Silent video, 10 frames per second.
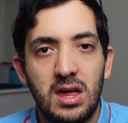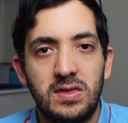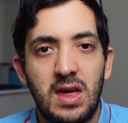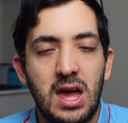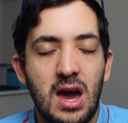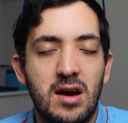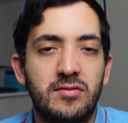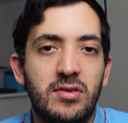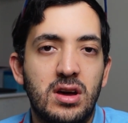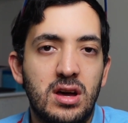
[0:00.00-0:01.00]
they
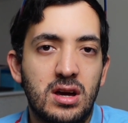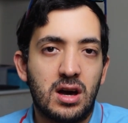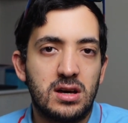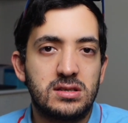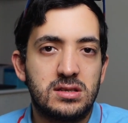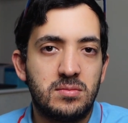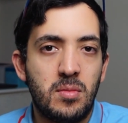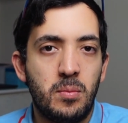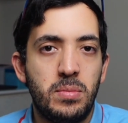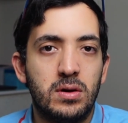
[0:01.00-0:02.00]
have
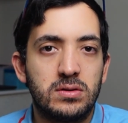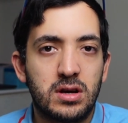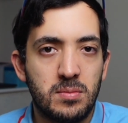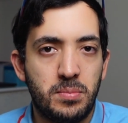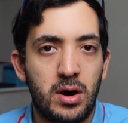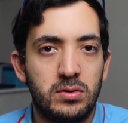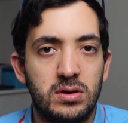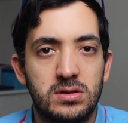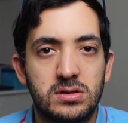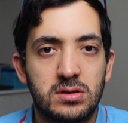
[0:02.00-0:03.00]
custom built
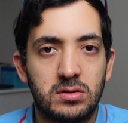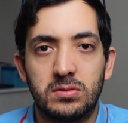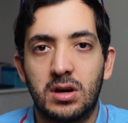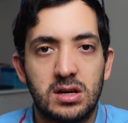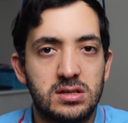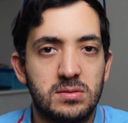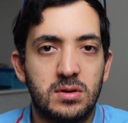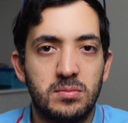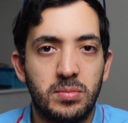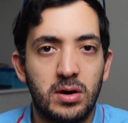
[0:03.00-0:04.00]
components called custom
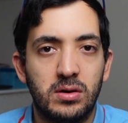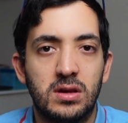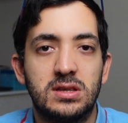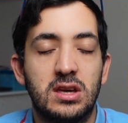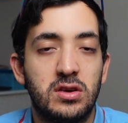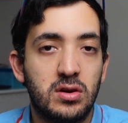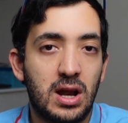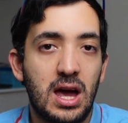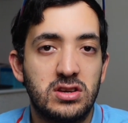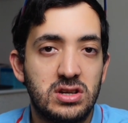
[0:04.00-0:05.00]
components that you can
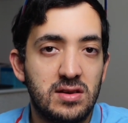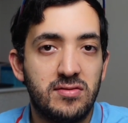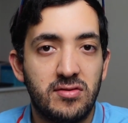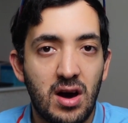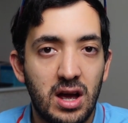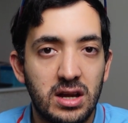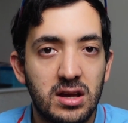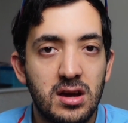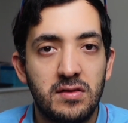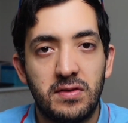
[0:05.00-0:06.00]
actually find,
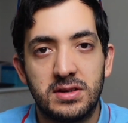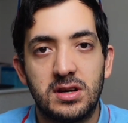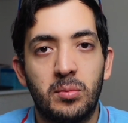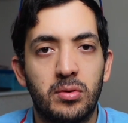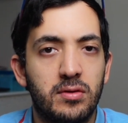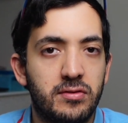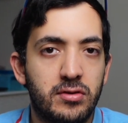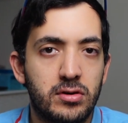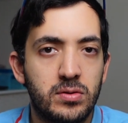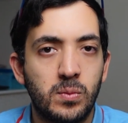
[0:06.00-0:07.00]
for example, on
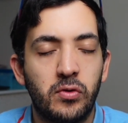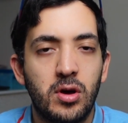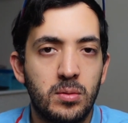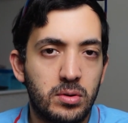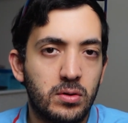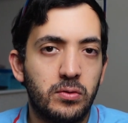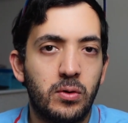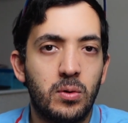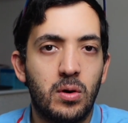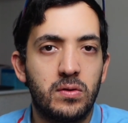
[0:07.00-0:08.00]
forums, but
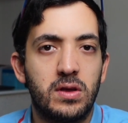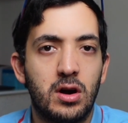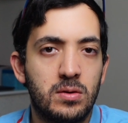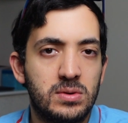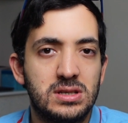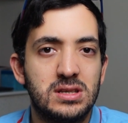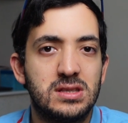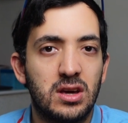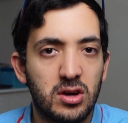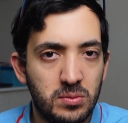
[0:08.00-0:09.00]
also on the Home
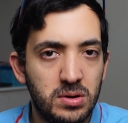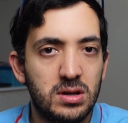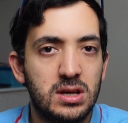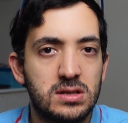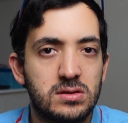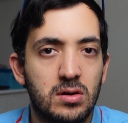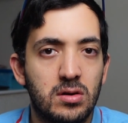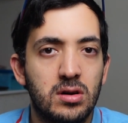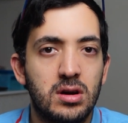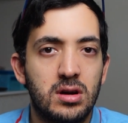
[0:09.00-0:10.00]
Assistant community
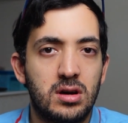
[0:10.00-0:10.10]
store,